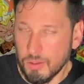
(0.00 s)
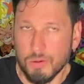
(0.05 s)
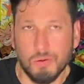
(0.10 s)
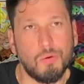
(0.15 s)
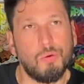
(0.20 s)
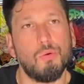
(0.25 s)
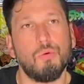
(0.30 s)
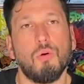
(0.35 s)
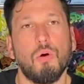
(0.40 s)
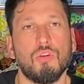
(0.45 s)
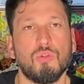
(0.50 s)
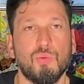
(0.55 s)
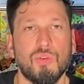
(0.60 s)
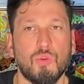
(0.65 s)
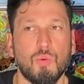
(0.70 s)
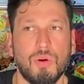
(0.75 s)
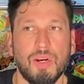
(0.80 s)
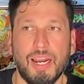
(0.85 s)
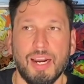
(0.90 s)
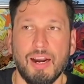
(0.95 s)
Who knows which
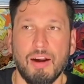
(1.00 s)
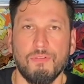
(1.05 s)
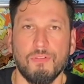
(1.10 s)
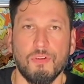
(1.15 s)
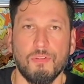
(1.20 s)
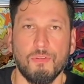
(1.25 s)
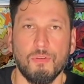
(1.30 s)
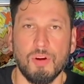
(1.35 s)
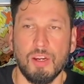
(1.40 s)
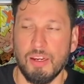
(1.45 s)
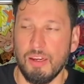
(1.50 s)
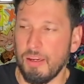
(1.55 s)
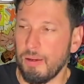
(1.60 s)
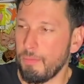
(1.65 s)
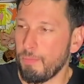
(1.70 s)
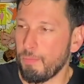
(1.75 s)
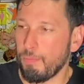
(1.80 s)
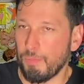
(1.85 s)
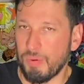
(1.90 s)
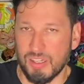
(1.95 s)
one I got for free
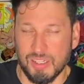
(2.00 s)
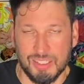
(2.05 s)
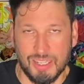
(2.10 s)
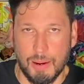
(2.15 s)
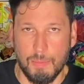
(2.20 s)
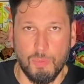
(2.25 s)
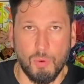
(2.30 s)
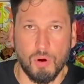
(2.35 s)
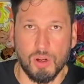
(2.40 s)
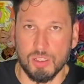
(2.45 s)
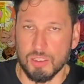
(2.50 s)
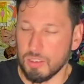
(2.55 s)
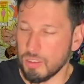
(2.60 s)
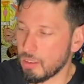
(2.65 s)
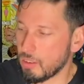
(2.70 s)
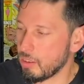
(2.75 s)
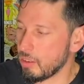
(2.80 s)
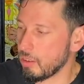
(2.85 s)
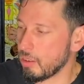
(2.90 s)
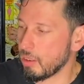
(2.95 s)
because I bought
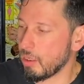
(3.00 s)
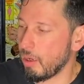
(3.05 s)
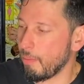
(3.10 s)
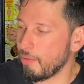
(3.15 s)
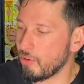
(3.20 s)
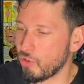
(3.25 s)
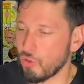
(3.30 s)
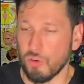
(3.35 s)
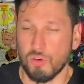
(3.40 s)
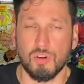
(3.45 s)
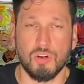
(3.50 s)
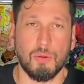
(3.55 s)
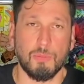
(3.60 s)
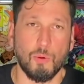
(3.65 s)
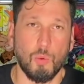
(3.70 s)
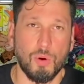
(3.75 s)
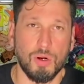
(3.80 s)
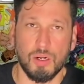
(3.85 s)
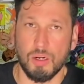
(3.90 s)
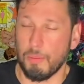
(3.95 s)
Berserker
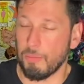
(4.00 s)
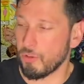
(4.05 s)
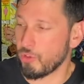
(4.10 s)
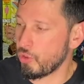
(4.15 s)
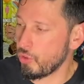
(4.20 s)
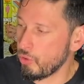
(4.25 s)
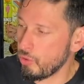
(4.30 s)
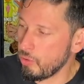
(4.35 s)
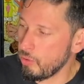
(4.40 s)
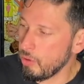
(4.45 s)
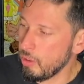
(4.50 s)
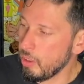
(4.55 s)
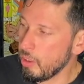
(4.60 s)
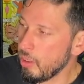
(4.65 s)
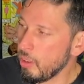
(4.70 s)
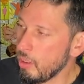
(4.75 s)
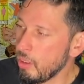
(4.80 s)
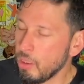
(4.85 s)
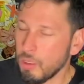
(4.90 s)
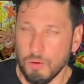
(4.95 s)
#1 and #2.
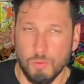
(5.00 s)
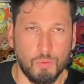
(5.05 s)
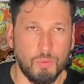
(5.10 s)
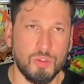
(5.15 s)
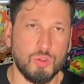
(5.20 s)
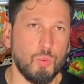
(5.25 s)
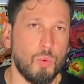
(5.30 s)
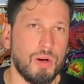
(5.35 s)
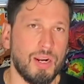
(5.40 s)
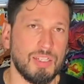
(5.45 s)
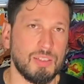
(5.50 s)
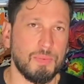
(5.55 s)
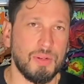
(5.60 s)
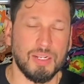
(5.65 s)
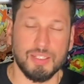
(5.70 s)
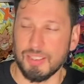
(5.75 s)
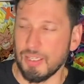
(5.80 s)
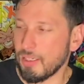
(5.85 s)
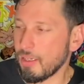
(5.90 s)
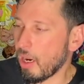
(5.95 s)
Which one I spent a
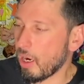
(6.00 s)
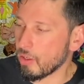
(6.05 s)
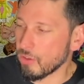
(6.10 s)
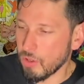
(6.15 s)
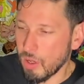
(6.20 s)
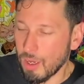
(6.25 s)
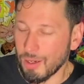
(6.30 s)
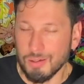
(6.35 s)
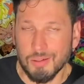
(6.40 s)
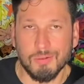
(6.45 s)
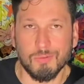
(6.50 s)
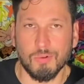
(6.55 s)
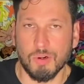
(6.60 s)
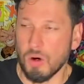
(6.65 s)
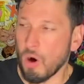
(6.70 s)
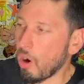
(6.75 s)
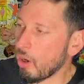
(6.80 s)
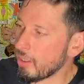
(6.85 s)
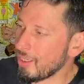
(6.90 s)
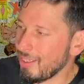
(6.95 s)
$10 on.
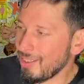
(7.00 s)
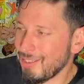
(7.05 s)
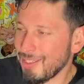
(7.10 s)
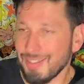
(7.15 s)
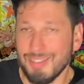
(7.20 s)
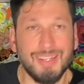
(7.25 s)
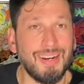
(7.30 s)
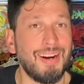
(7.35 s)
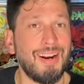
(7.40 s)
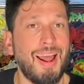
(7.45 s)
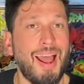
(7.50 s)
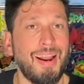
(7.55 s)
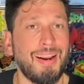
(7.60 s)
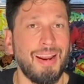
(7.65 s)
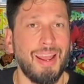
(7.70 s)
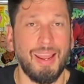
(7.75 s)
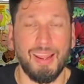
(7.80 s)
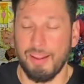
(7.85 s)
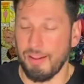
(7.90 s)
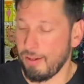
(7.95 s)
Regardless, it's in a
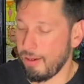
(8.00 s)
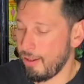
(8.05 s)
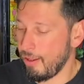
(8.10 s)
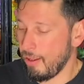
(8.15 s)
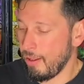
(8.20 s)
9.8.